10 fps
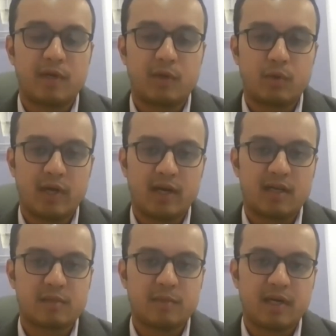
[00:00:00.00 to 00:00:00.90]
into hair
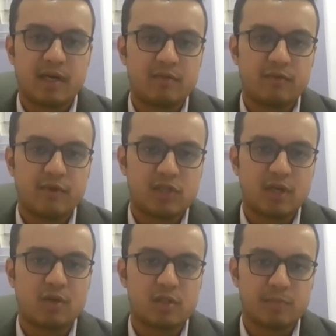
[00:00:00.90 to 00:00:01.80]
transplant and
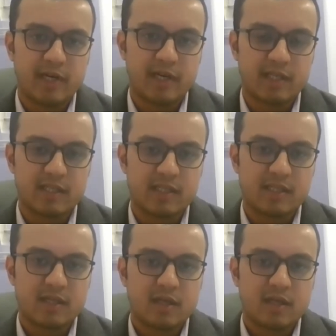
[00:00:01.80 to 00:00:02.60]
facial cosmetics.